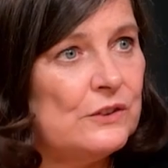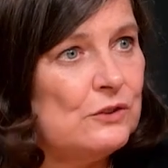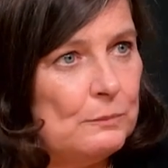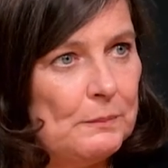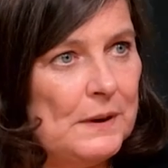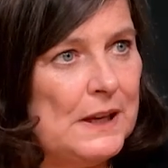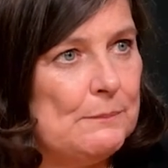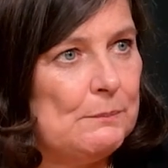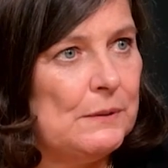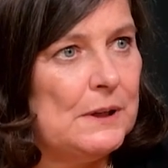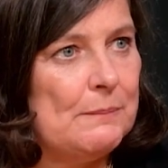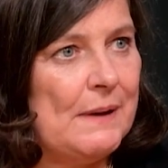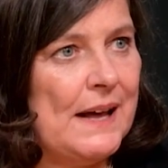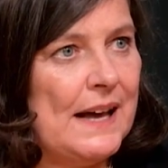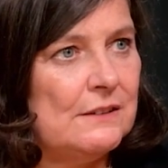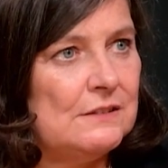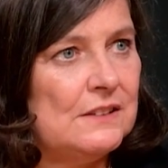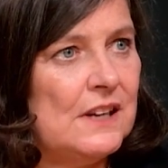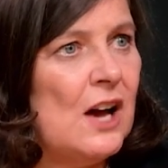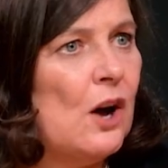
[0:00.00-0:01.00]
to people
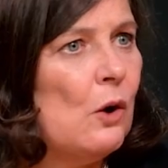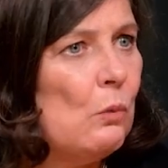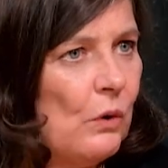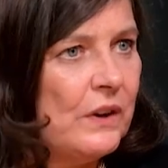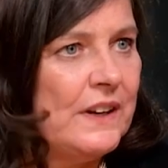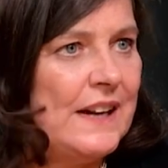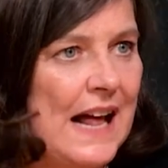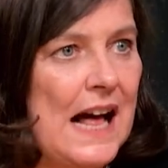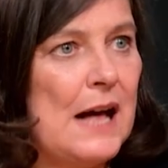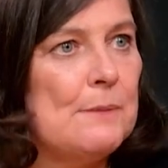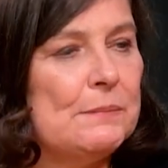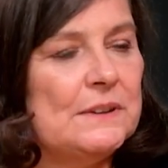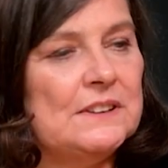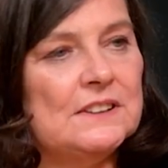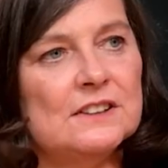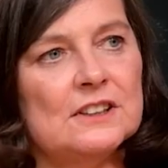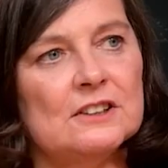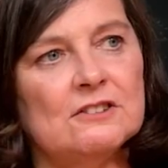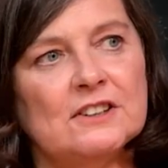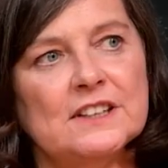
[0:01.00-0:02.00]
about what had happened
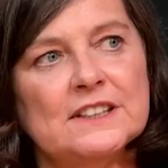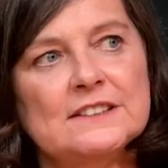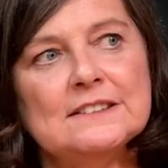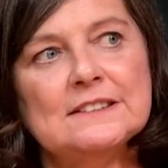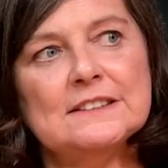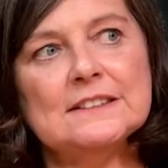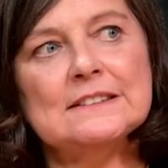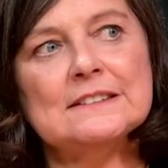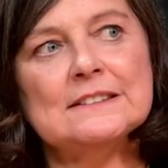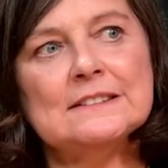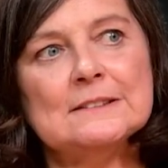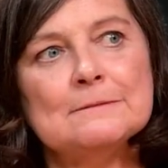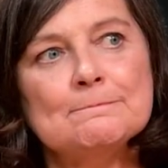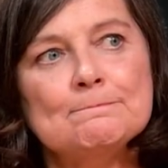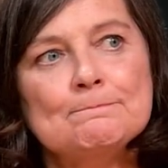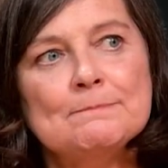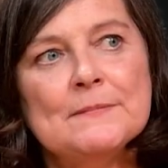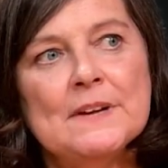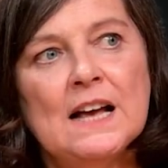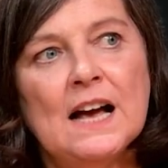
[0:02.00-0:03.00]
in the crisis.
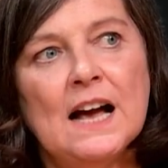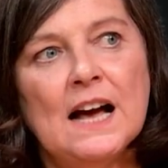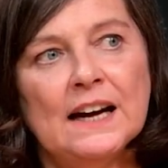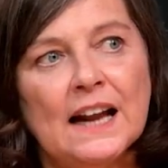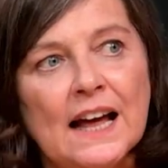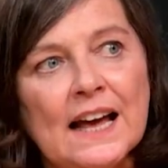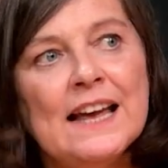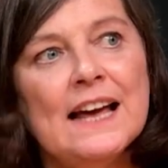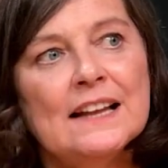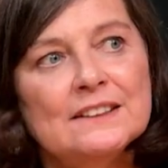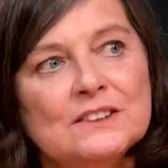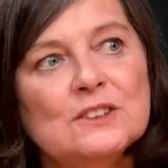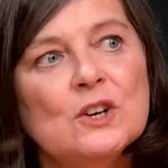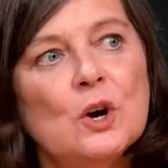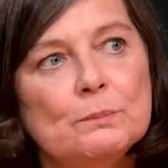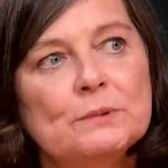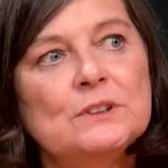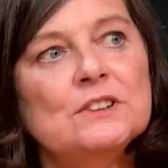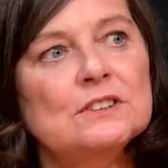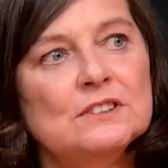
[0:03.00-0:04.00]
And I had the
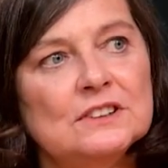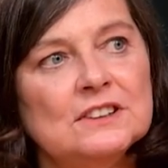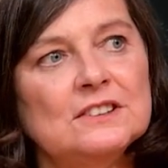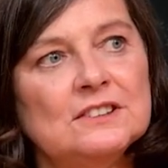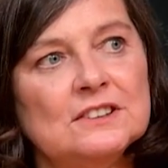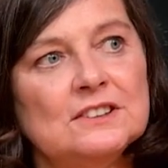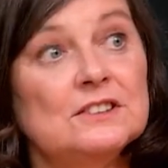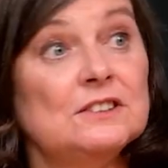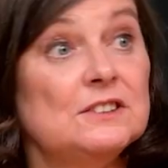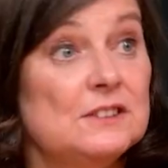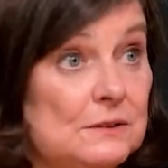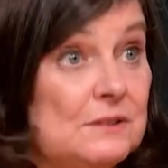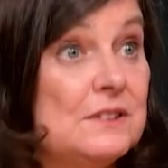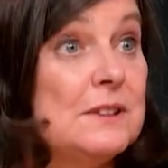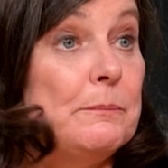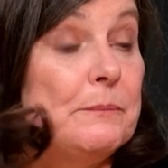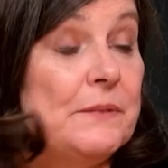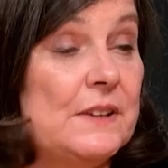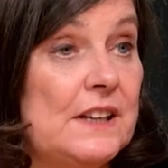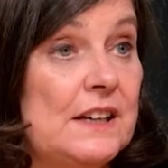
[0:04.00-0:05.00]
opportunity to do
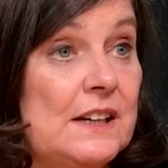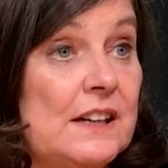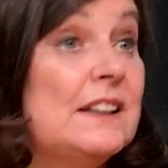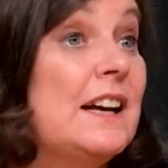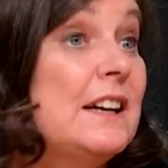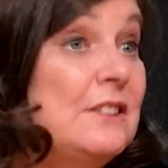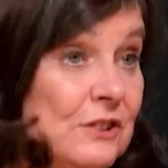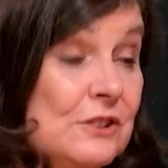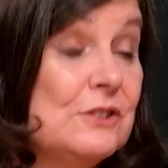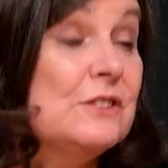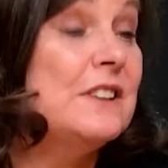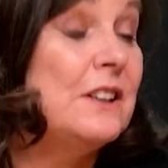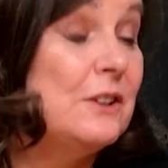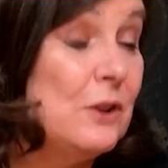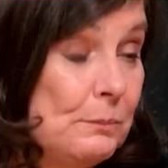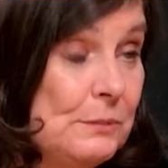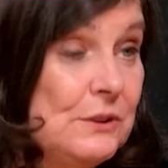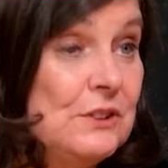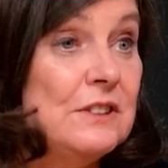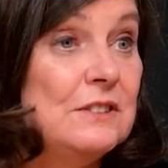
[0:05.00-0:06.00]
something, and I took that
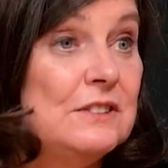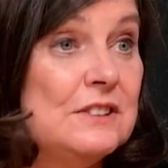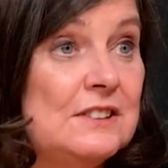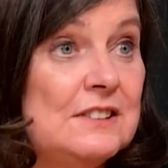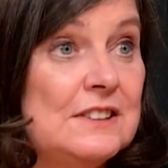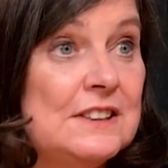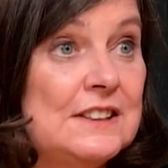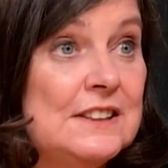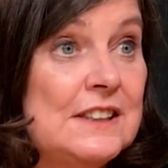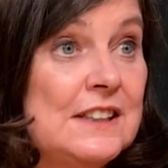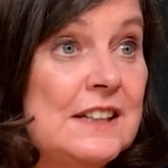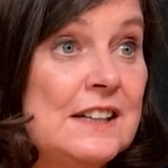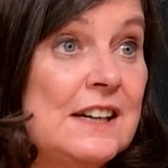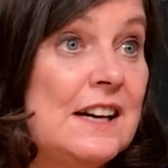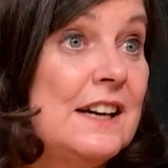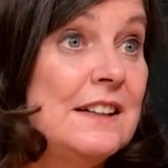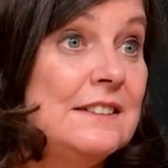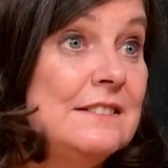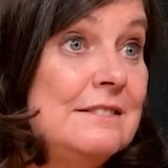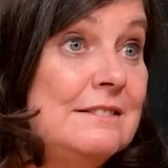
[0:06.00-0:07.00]
opportunity,
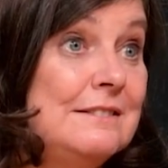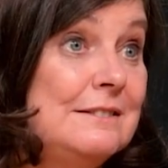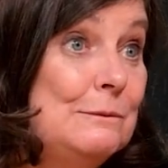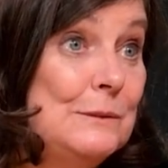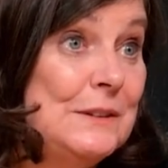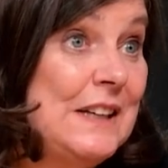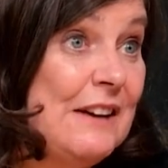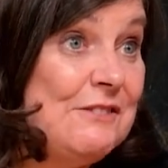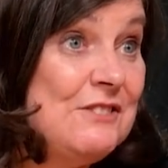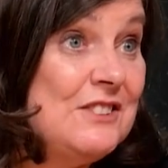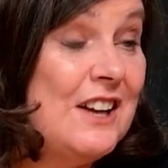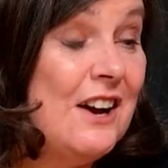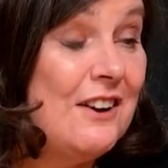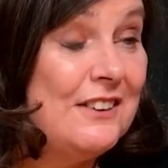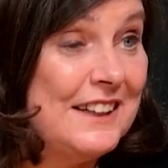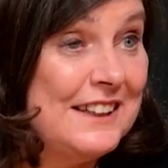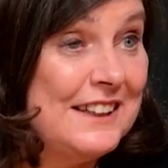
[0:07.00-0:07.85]
and we have Starling.